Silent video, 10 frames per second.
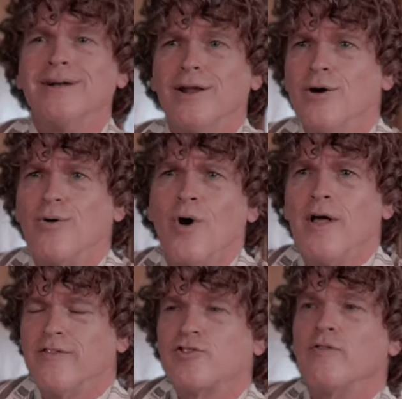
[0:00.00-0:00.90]
No.
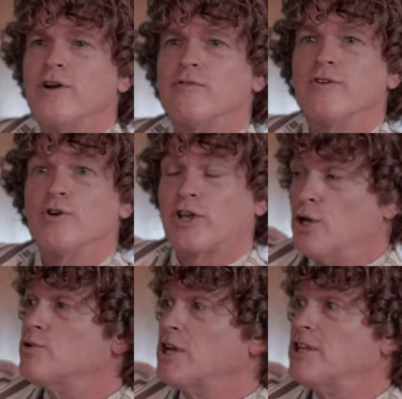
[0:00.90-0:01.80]
So they're
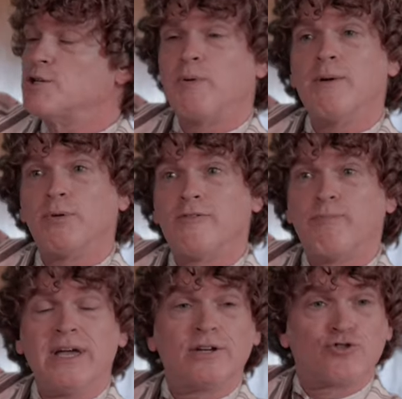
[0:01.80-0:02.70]
accusing these people of
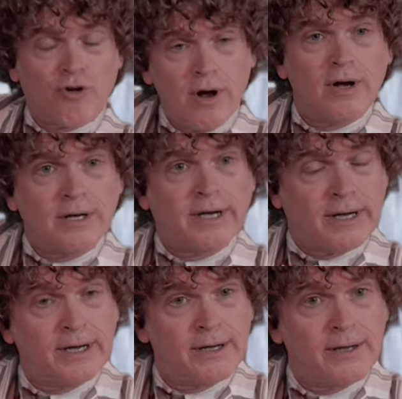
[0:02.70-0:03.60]
being drunk.